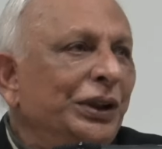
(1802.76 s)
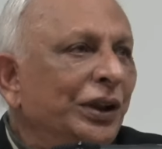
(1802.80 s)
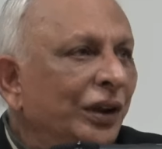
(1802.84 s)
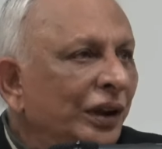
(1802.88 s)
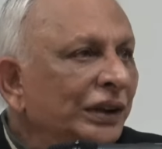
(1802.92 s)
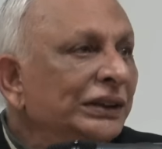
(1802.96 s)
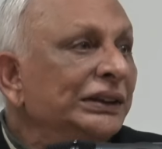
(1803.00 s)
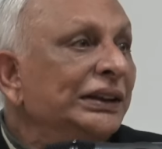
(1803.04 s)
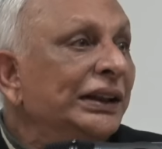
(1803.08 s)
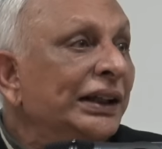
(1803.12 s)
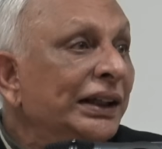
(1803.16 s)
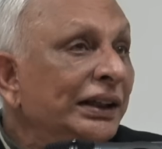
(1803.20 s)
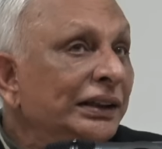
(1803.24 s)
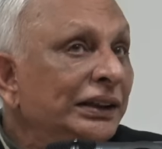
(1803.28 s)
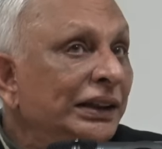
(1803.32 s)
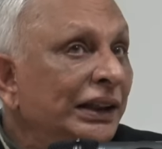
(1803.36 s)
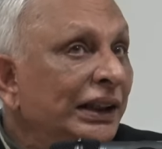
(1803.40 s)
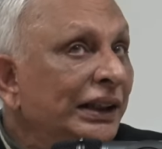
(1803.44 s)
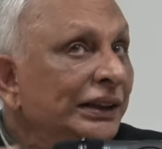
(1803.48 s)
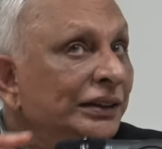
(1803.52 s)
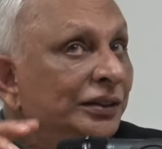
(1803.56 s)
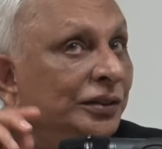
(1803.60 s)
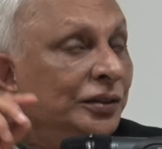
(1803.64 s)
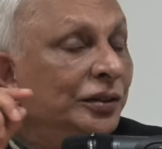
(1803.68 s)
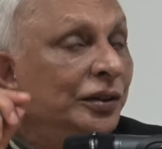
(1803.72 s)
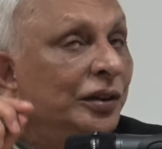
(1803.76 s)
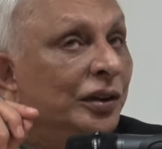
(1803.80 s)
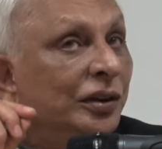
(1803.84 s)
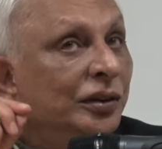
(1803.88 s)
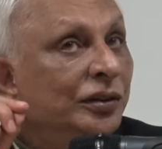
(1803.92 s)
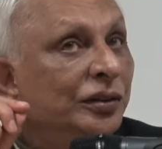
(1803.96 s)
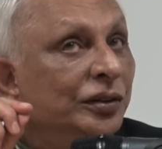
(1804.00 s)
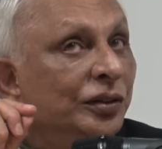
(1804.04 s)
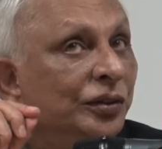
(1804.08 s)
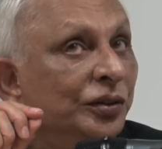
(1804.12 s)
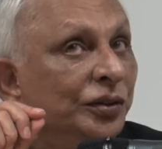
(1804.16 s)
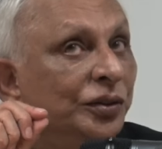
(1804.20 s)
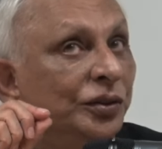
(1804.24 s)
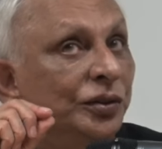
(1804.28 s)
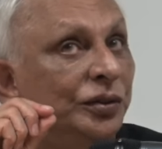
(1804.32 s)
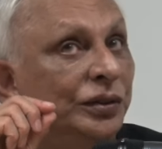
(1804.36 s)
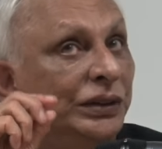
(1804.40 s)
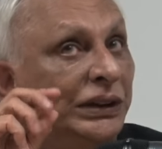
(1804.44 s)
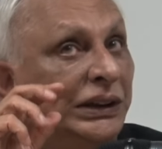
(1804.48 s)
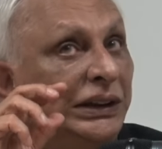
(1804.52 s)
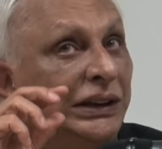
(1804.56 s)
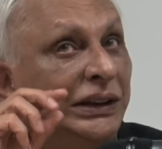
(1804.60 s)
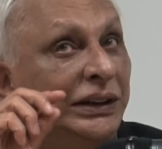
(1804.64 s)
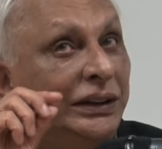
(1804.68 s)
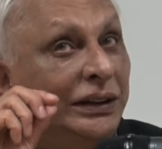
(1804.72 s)
beyond that, I do not
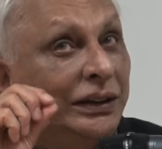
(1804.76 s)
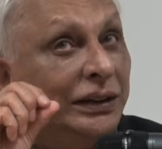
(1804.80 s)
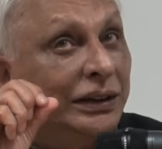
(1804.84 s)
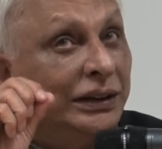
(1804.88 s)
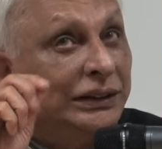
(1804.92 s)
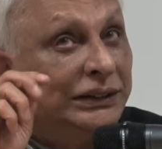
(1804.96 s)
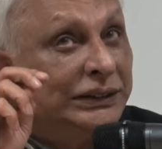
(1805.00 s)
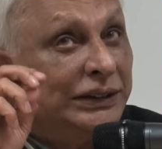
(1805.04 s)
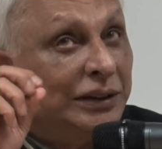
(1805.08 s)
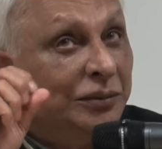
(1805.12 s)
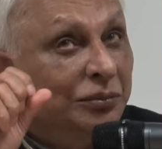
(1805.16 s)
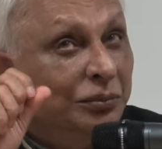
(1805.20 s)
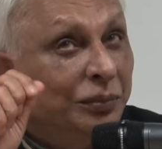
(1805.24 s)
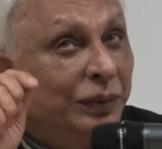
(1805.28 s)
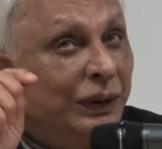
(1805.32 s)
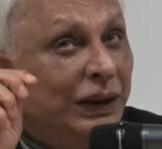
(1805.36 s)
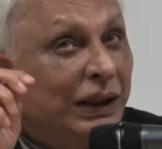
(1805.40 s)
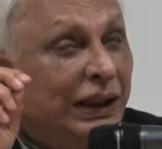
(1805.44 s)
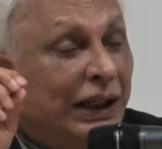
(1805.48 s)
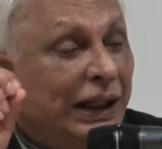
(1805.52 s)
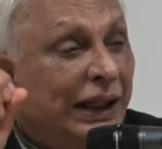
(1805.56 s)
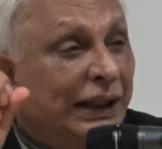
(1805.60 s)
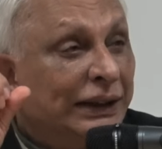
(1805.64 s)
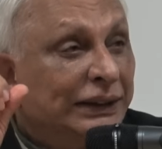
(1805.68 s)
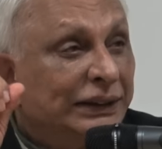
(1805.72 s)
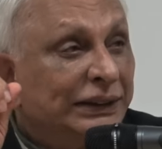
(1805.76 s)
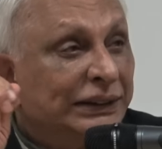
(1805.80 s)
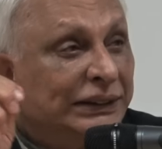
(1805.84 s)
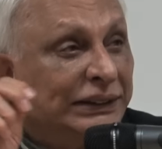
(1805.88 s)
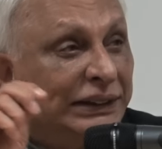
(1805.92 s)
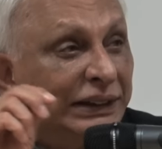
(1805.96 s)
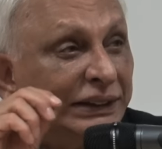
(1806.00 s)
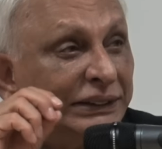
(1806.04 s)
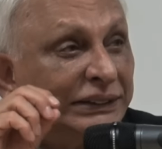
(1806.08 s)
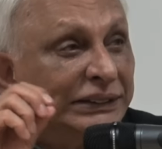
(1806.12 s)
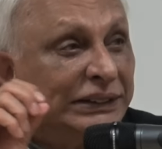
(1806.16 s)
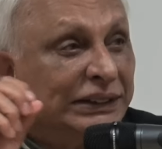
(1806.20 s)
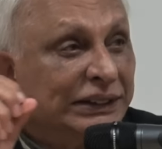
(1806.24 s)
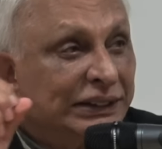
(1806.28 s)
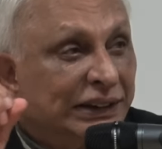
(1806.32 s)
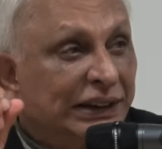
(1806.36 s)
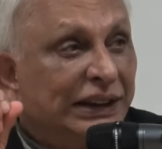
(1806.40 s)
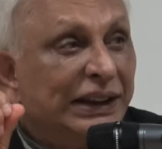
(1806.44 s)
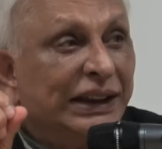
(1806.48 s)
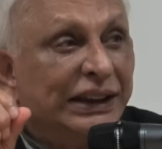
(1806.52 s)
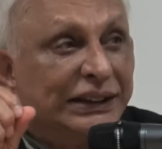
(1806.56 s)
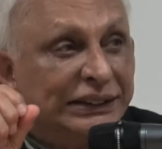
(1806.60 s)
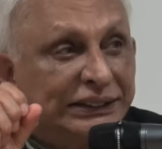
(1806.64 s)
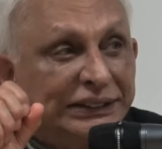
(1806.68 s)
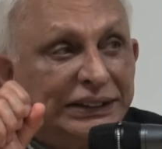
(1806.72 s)
know the temple architecture
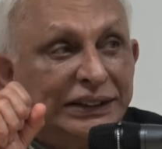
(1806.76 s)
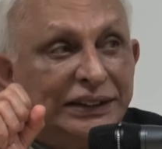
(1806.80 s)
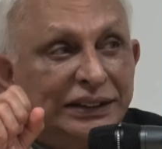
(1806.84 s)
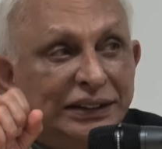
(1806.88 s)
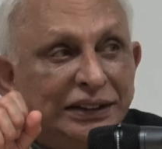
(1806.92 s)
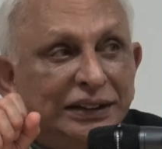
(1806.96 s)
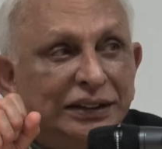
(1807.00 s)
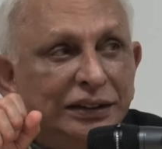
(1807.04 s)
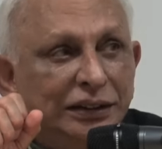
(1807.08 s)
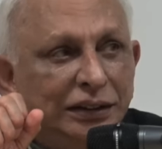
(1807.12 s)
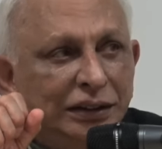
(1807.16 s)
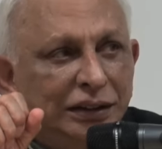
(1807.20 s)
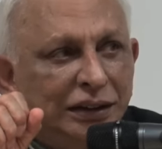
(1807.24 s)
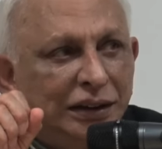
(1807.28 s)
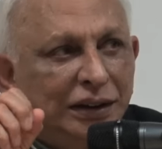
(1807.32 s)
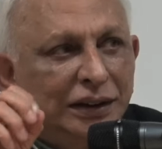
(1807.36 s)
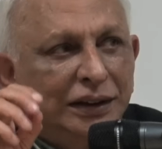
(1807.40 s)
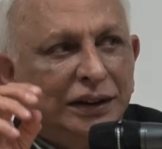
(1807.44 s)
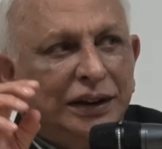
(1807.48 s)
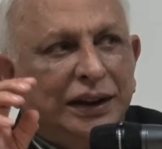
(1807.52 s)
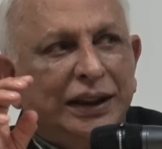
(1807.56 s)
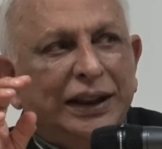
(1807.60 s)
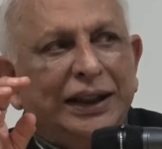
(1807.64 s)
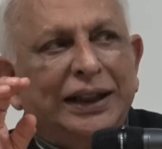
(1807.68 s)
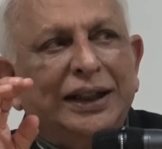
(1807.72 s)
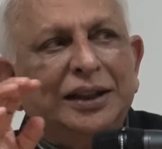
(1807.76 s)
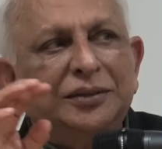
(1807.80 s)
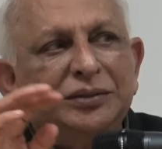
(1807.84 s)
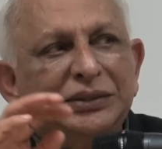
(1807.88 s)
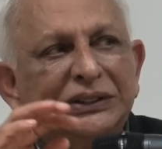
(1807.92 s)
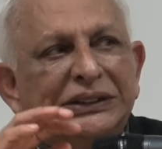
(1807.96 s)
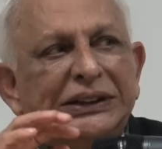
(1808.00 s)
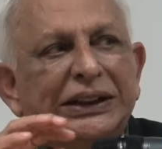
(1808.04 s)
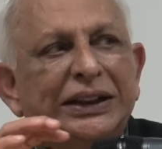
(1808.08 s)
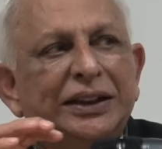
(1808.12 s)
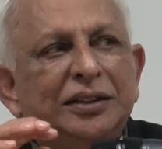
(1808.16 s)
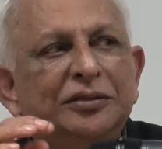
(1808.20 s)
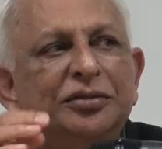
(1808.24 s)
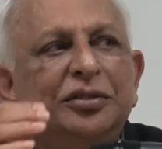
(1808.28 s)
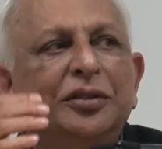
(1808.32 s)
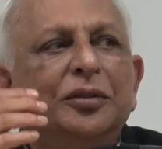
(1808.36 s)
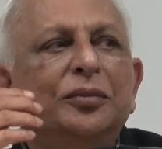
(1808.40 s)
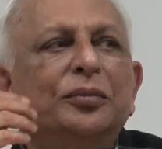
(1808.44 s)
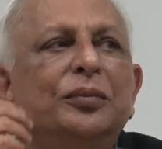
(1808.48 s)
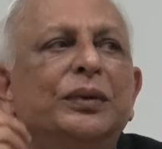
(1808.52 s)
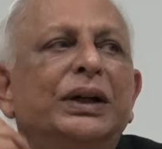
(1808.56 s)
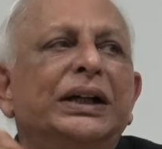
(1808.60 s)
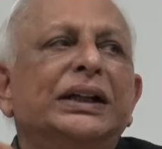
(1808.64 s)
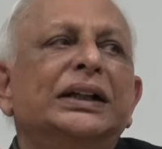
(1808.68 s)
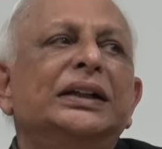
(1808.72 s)
connection here. I am saying
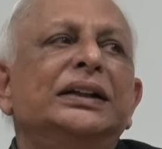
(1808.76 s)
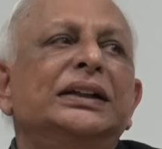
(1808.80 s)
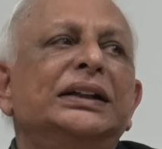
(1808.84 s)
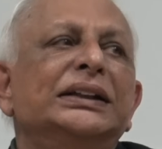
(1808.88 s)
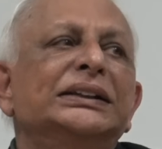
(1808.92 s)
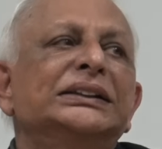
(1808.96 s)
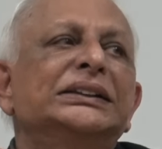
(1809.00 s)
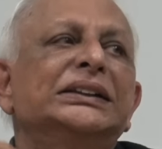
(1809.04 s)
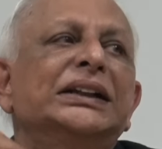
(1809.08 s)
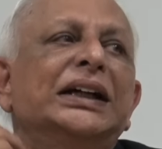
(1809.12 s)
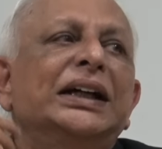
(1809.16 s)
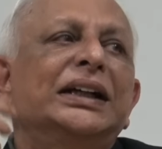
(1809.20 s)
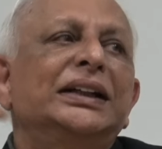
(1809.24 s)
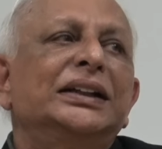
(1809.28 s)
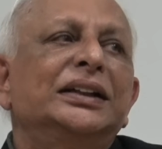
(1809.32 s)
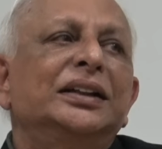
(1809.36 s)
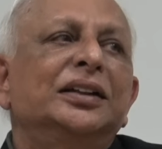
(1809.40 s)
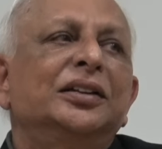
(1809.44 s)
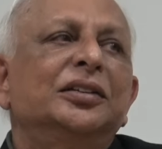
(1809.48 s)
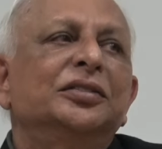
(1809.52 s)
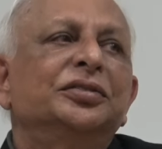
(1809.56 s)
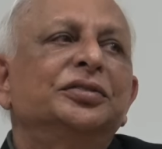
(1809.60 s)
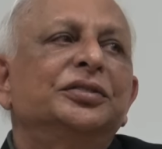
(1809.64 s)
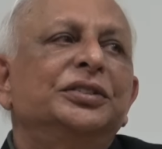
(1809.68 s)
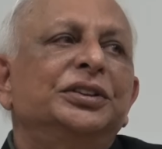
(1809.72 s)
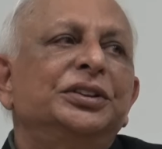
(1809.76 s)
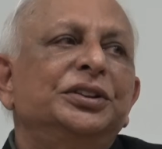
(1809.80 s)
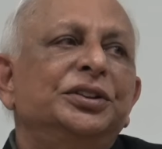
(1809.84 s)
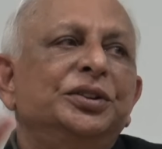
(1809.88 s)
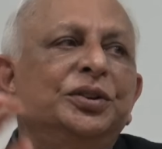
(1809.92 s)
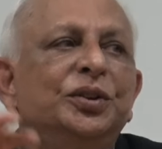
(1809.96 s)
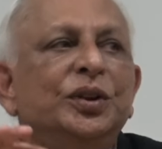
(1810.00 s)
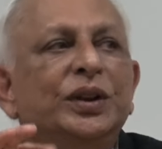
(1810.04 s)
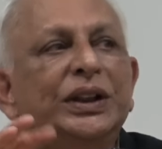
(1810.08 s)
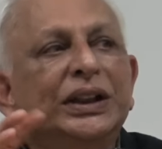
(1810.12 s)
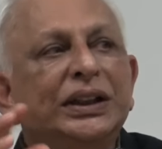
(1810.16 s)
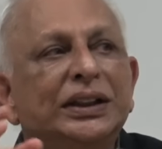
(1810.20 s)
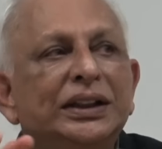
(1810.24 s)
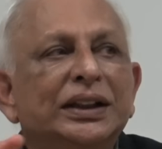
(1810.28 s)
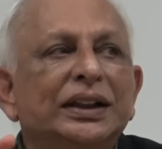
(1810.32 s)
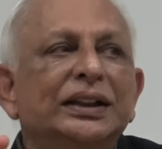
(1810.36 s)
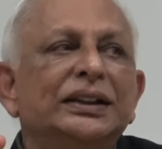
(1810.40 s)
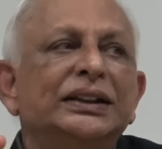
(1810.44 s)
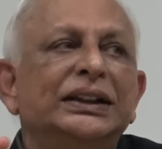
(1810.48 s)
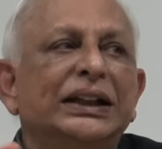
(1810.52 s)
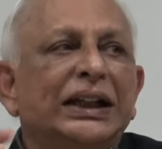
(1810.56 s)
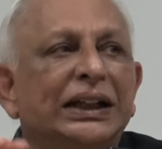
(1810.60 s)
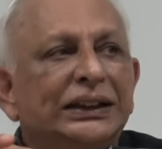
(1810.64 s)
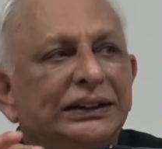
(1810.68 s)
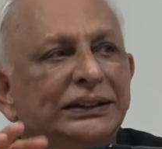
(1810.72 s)
from my understanding of the yogic
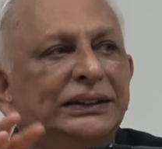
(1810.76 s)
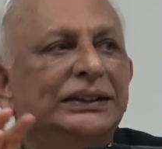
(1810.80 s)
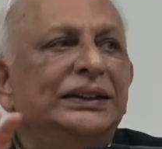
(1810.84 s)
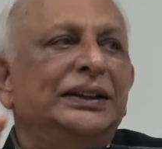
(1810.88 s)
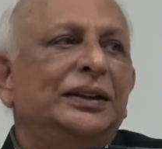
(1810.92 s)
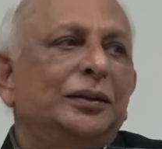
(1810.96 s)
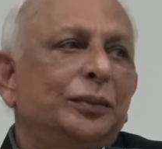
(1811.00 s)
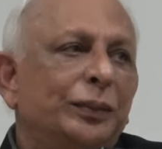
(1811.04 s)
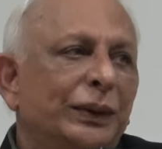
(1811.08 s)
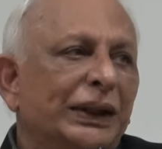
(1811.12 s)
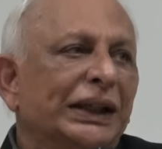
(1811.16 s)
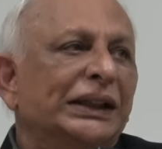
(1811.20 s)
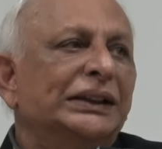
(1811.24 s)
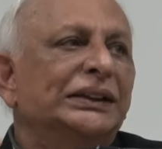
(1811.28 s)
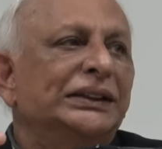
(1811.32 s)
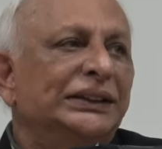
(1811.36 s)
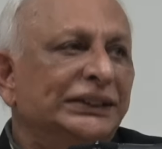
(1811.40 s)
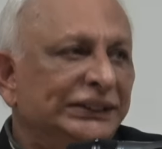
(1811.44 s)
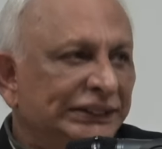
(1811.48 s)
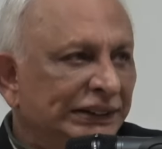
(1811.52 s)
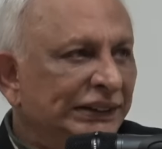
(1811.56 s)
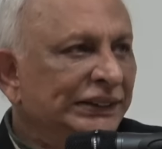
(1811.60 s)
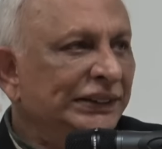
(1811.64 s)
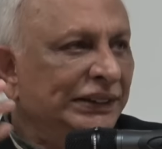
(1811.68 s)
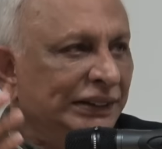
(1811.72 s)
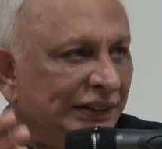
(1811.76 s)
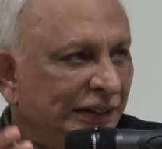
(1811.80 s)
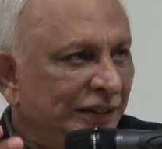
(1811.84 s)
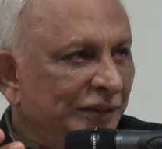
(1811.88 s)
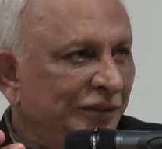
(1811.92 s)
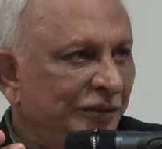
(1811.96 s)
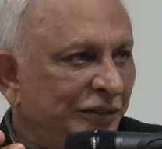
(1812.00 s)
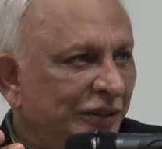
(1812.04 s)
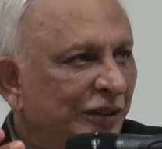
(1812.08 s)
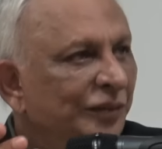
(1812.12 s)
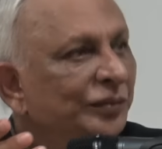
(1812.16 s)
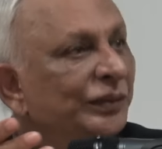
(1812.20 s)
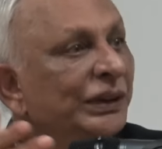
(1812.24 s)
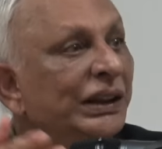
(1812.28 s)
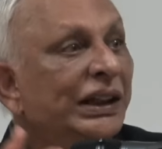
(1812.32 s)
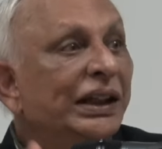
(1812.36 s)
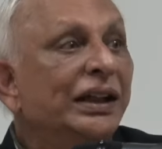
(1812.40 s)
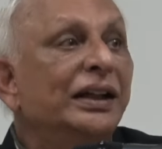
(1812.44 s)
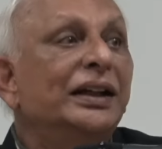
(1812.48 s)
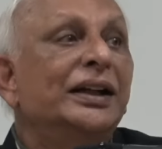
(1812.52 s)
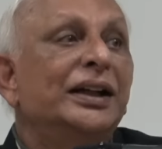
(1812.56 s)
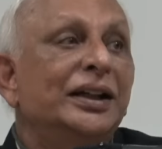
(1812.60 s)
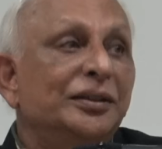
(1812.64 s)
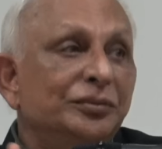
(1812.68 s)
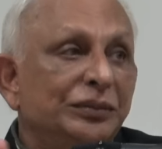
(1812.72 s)
and tantric practices, from
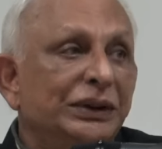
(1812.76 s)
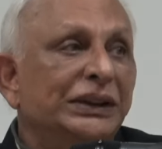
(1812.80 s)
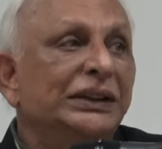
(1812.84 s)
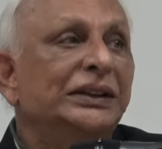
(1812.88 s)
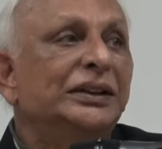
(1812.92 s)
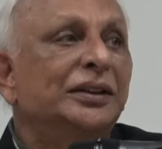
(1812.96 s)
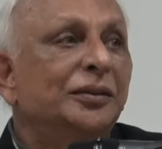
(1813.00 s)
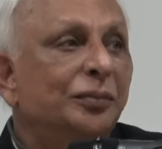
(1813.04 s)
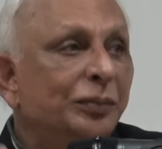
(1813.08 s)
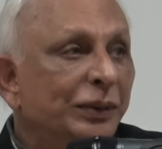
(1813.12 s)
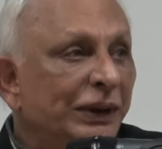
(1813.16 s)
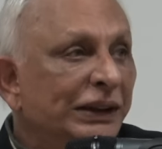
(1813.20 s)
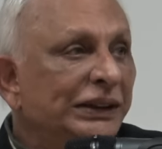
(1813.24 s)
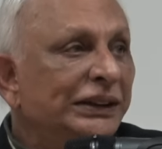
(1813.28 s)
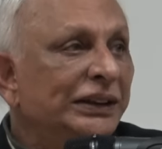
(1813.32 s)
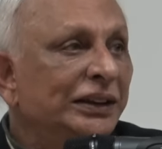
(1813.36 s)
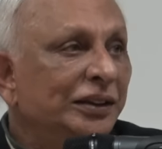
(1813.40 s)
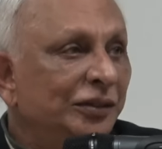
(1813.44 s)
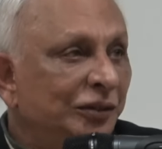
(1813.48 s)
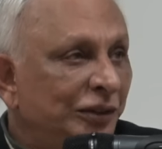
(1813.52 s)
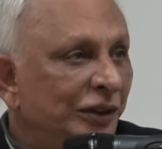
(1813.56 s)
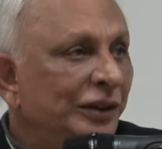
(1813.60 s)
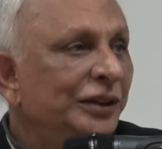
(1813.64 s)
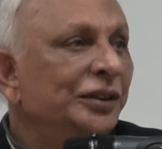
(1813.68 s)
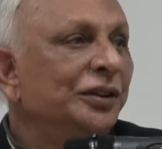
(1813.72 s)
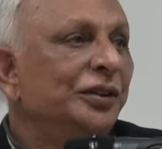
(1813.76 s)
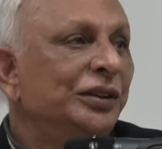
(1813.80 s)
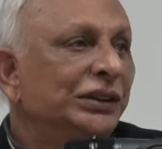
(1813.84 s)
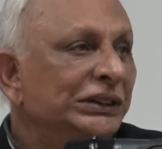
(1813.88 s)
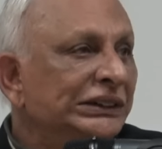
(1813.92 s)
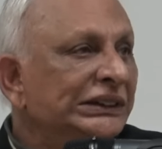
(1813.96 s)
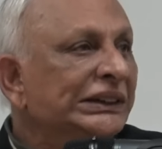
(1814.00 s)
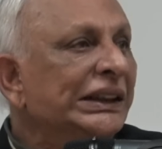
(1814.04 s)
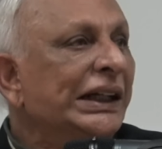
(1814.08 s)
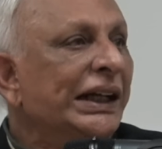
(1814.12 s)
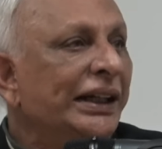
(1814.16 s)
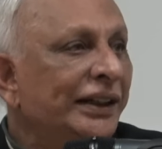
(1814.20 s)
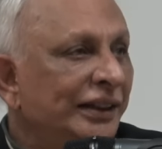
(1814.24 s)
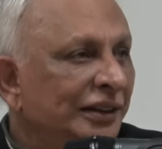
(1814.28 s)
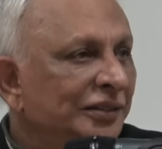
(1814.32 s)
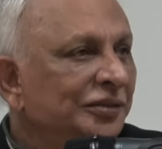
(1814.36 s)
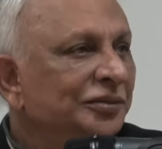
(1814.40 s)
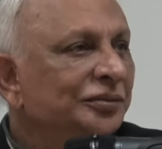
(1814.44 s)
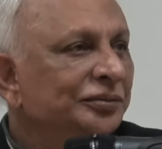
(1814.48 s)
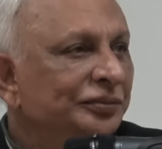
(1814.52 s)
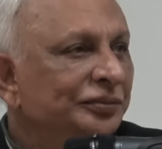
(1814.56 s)
there I am interpreting what you are saying.